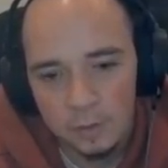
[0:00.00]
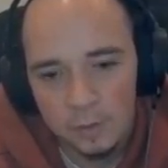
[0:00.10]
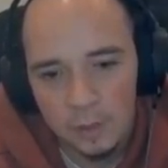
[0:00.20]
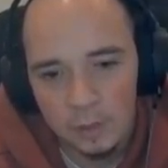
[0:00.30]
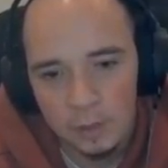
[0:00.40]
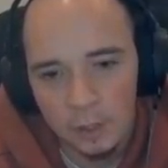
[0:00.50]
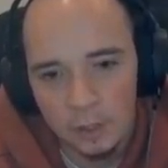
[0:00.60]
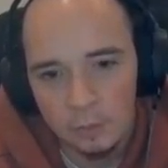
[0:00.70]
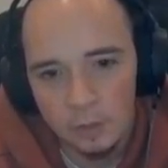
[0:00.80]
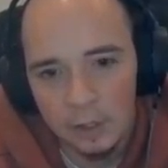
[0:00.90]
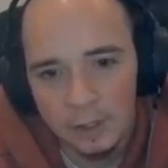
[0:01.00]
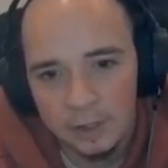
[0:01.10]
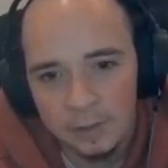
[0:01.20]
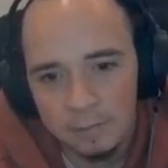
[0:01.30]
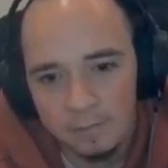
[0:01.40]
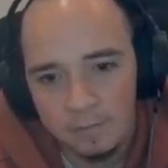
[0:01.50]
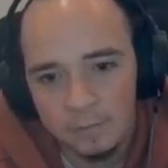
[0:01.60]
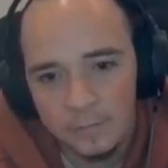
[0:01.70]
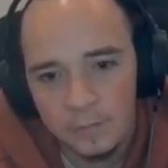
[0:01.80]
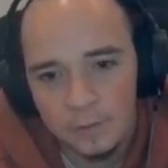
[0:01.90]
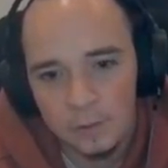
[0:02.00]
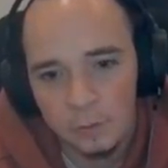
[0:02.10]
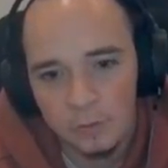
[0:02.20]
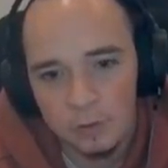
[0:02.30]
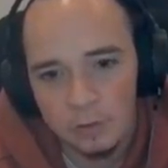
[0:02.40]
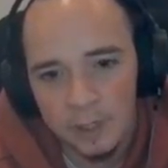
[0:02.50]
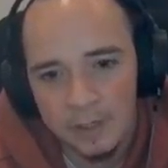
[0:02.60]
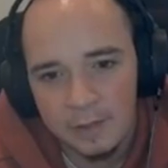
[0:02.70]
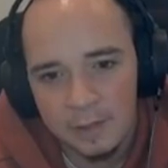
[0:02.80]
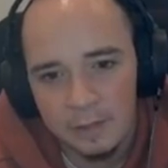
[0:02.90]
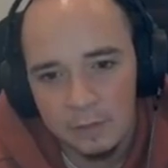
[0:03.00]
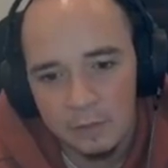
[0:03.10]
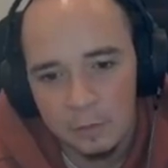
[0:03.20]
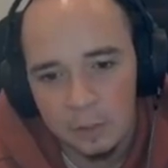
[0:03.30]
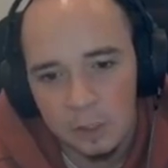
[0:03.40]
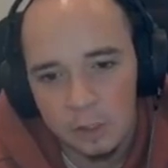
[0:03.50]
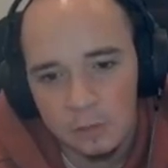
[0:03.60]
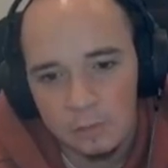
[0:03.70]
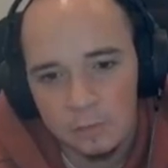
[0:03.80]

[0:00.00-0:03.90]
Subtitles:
and Lara would like go to the right into the block,